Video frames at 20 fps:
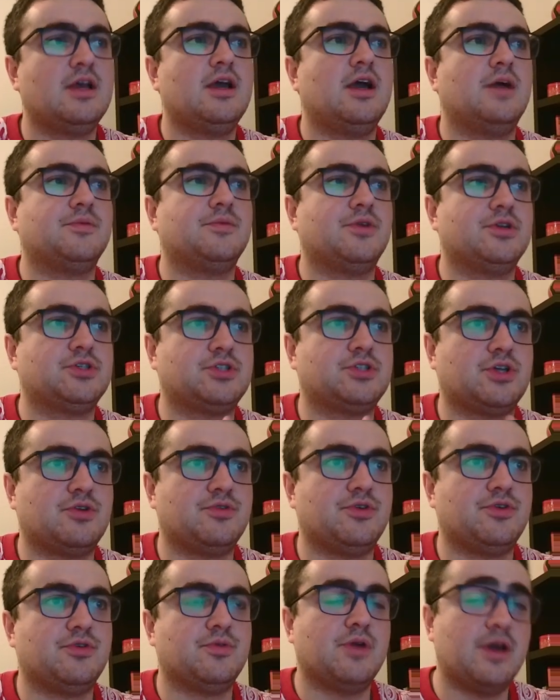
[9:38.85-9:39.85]
I'm gonna show
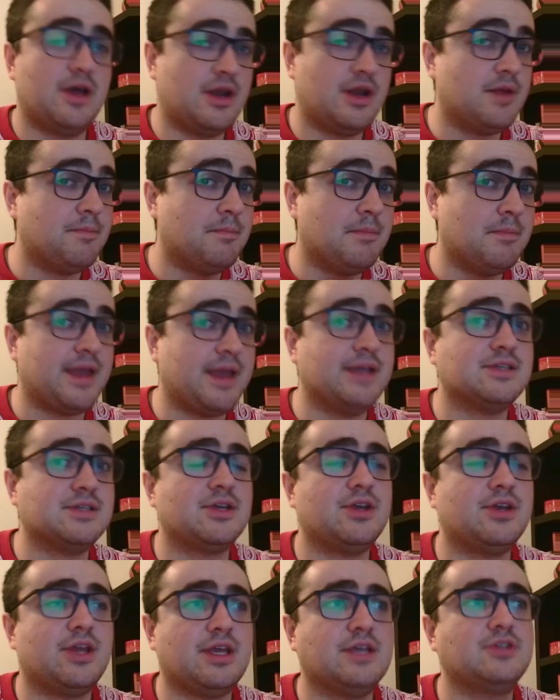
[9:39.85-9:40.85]
you an
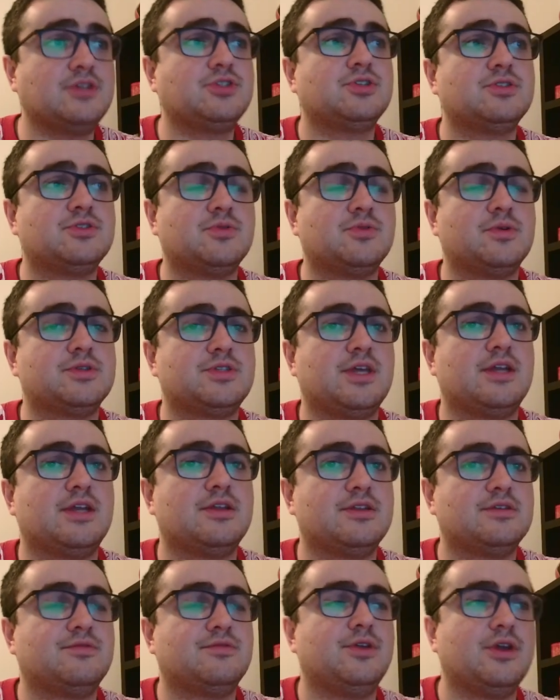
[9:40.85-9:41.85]
amazing niche towards the end of
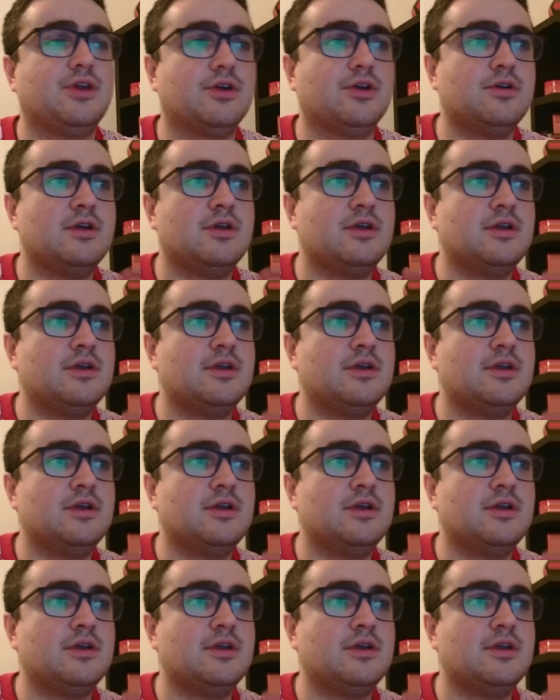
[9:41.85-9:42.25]
this video.